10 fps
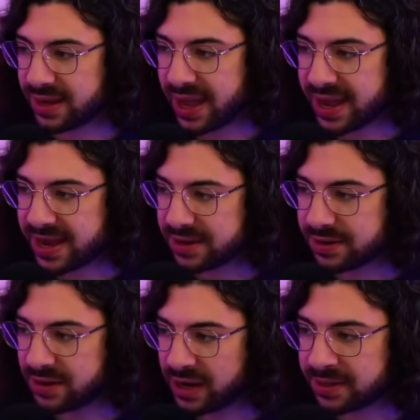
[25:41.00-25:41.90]

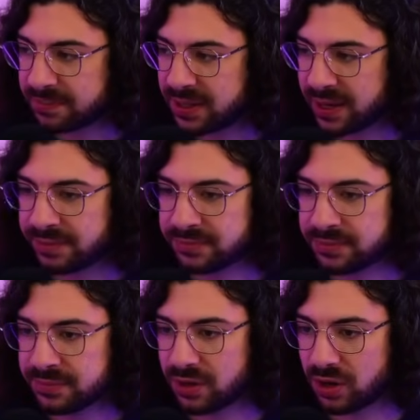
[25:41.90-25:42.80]
9 p.m.
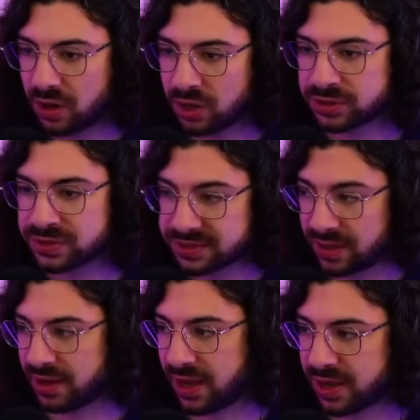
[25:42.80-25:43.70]
on
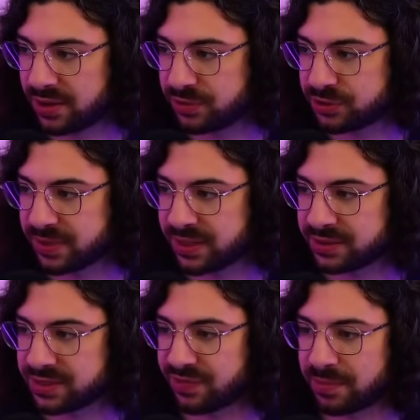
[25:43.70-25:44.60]
Sunday, which
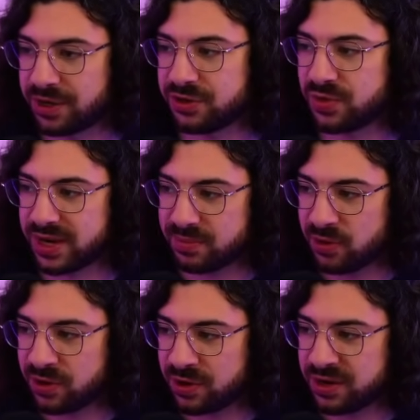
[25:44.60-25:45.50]
means if I'm going to do any
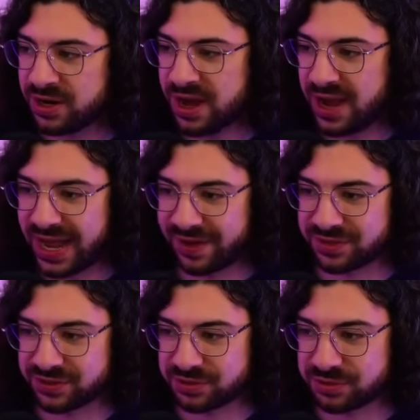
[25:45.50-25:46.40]
more, I have
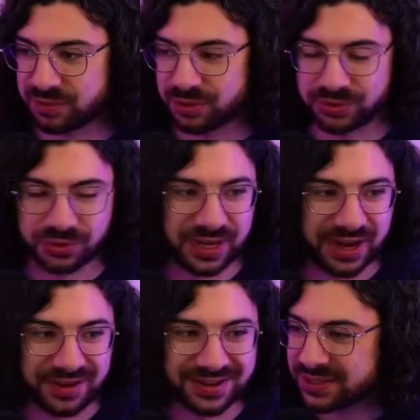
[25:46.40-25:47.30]
to pull an all-nighter.
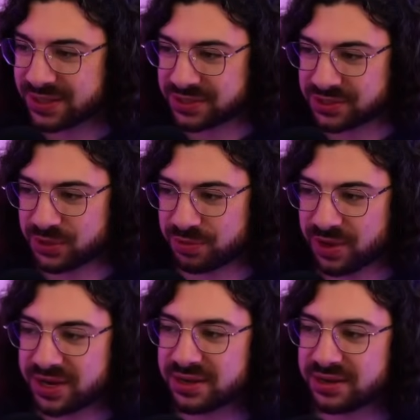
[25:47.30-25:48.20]
So I just took a
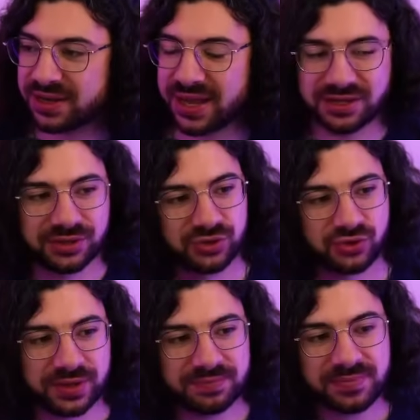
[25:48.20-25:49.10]
break, ended the
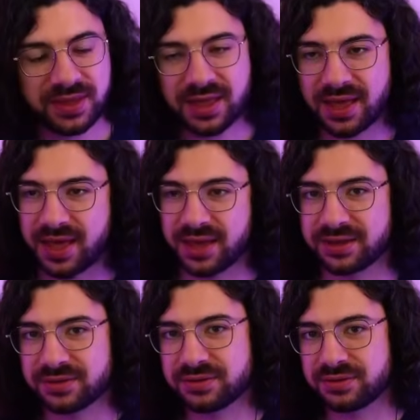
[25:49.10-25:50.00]
stream,
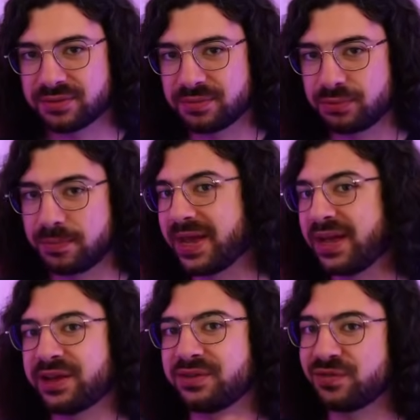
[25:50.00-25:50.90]
and
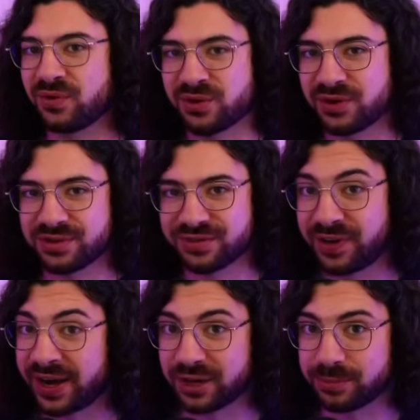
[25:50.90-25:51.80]
prepared for the
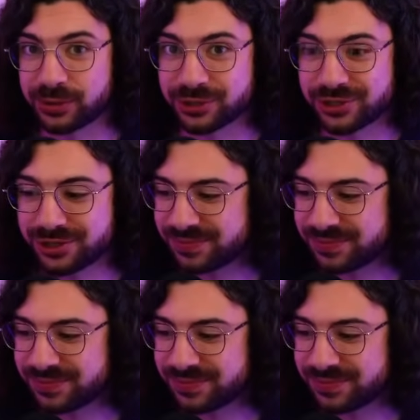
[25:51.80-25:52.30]
final push.